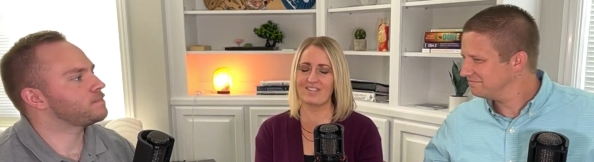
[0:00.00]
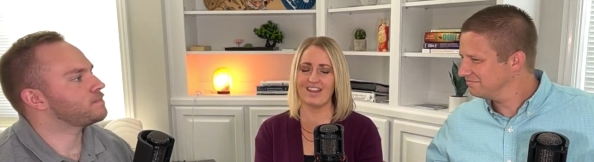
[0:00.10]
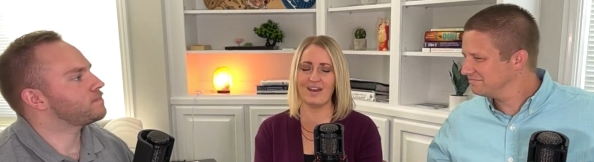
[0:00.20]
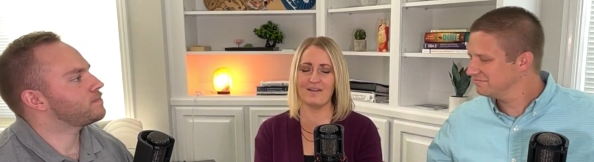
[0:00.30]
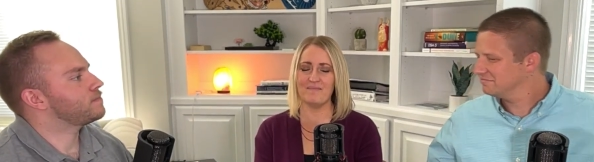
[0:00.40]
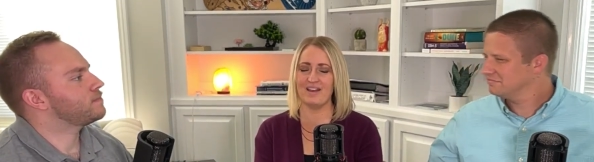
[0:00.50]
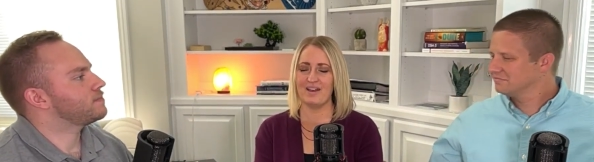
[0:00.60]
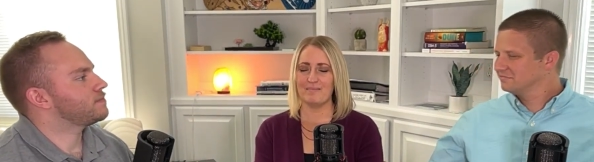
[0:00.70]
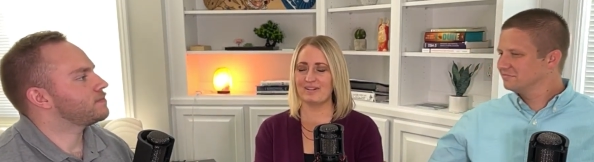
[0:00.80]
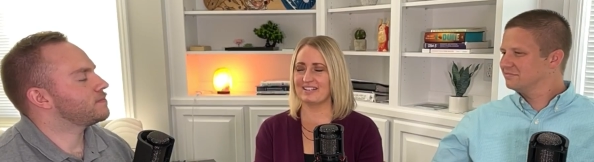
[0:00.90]
Speaker 1: Yeah.
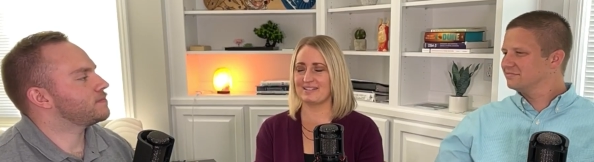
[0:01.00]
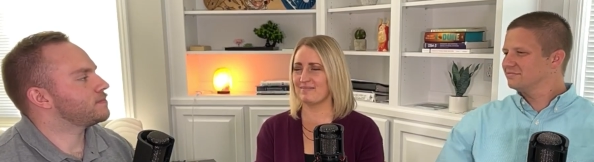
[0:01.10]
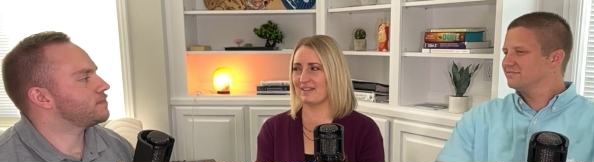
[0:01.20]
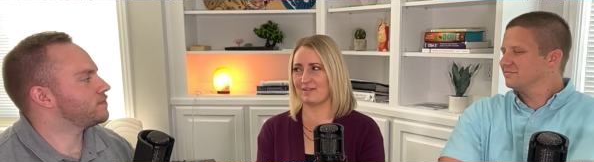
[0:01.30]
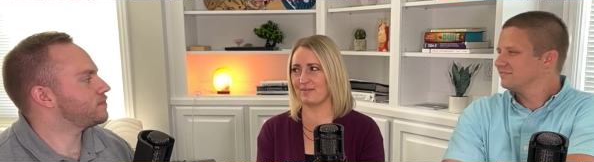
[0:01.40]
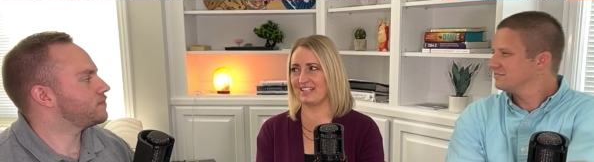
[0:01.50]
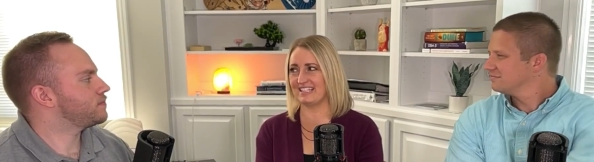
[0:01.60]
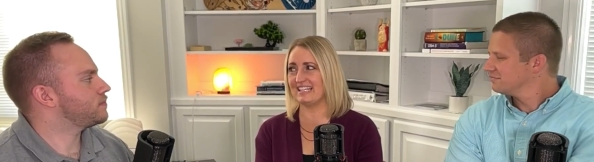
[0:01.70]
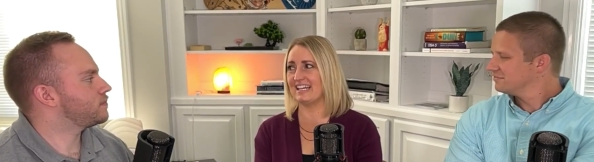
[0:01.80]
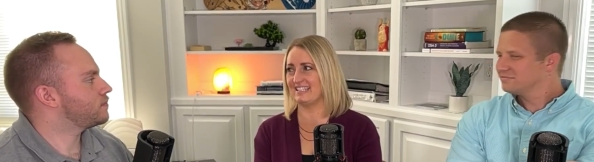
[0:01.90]
But it's something that we
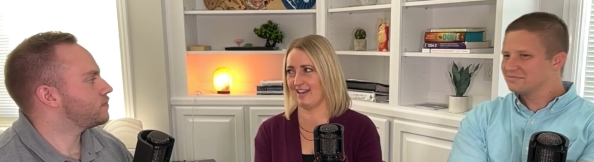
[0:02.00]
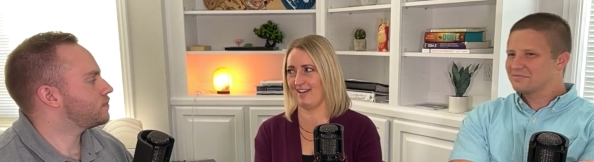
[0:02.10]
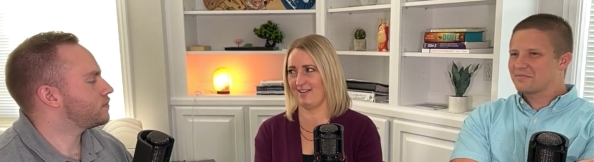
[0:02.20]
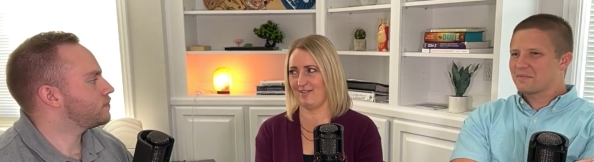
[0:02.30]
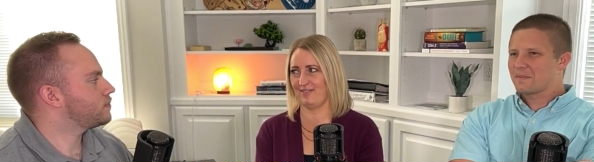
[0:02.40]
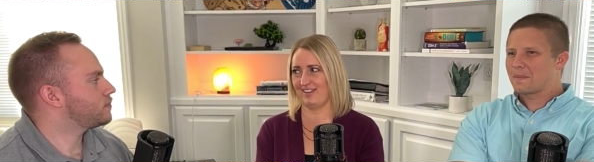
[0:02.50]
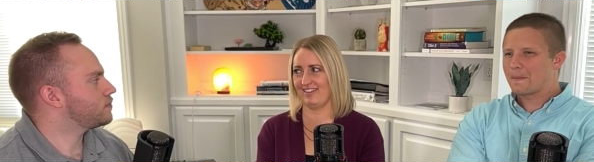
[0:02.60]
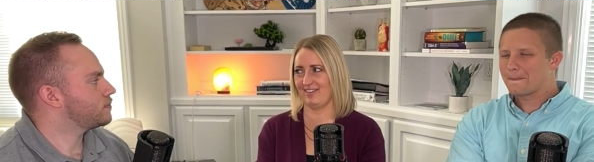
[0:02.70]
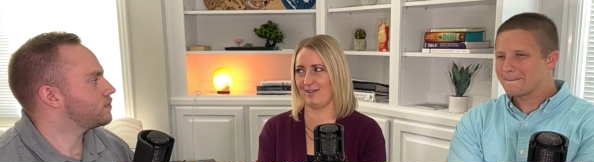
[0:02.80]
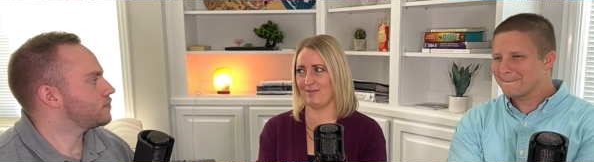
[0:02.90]
see a ton of
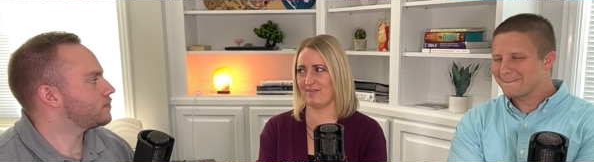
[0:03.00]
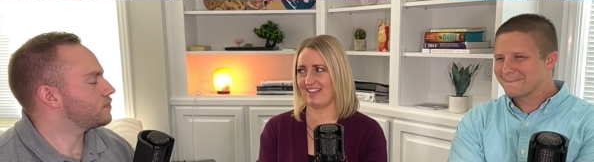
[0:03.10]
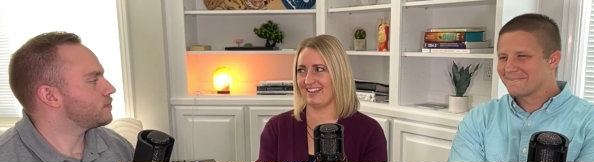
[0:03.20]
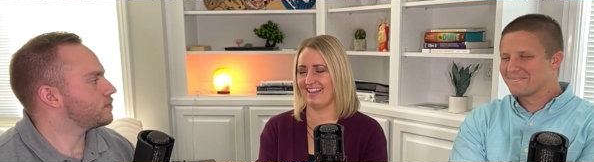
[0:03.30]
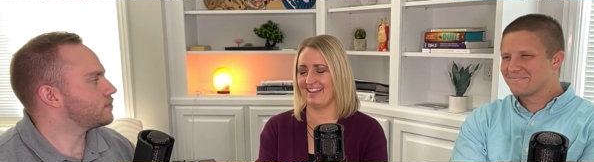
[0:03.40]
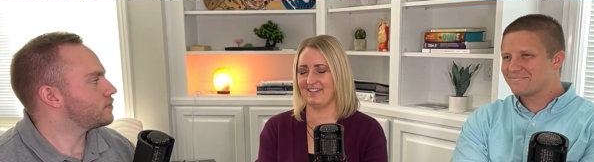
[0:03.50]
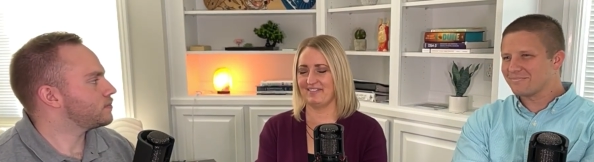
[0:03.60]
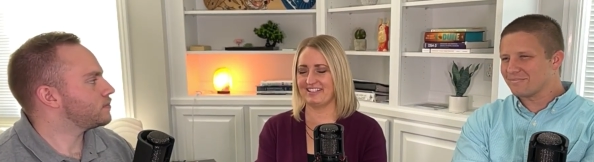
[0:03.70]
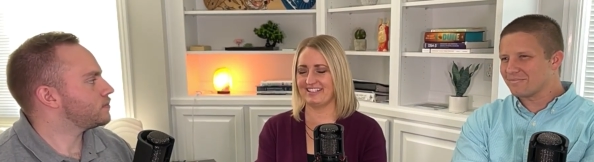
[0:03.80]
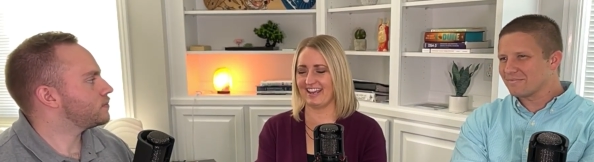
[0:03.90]
in therapy,
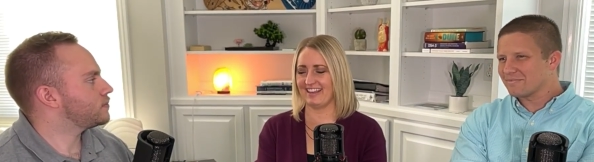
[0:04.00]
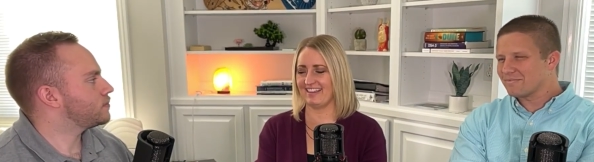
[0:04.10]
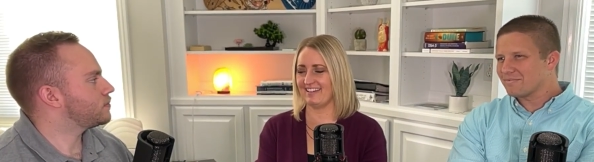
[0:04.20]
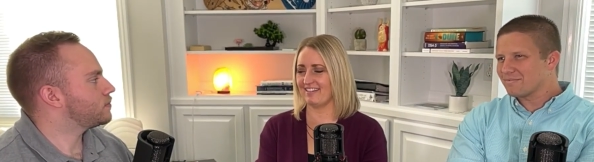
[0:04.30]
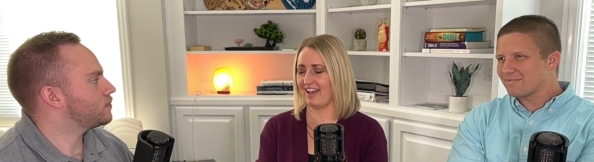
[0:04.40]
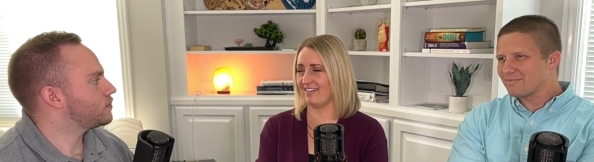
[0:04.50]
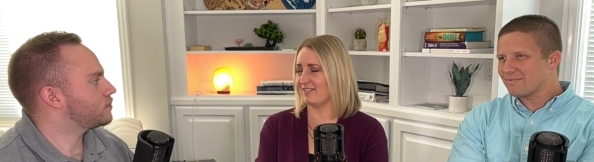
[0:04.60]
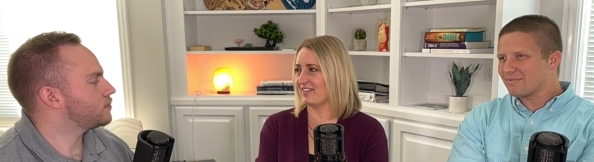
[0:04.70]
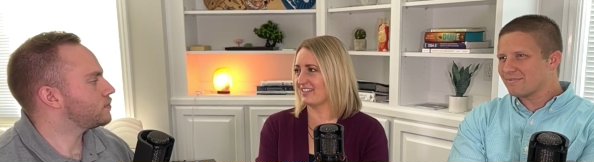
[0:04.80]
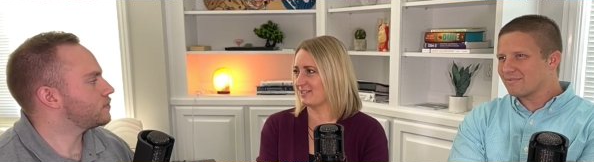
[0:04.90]
which I think, I don't
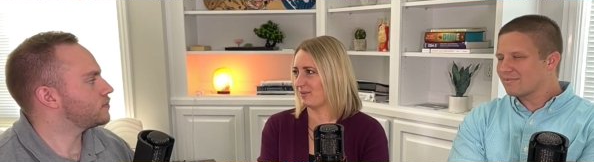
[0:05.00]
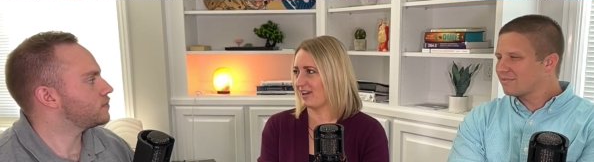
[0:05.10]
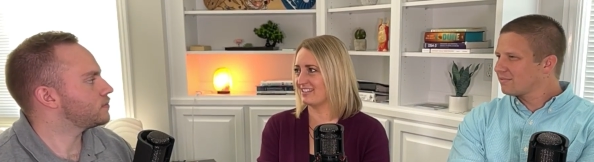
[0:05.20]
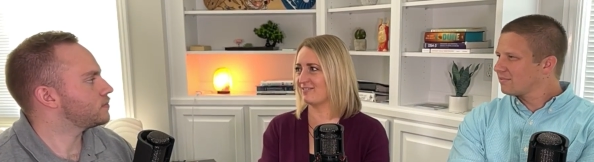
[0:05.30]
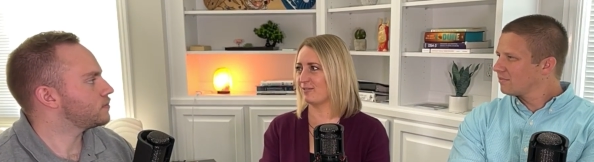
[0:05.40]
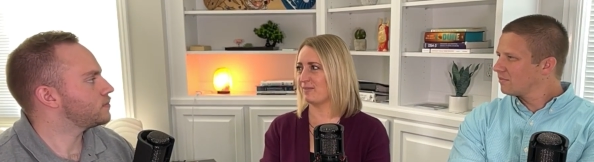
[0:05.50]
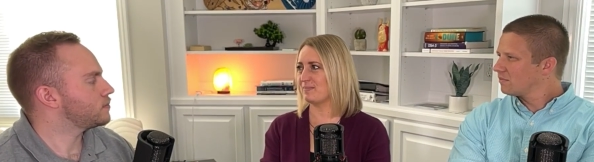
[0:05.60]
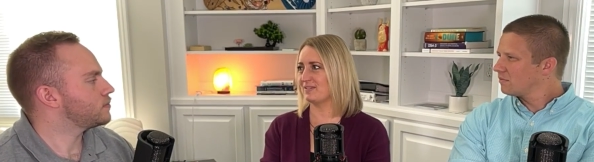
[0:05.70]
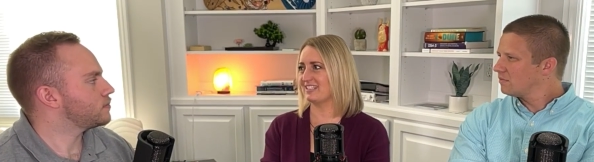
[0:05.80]
know if that's surprising for people to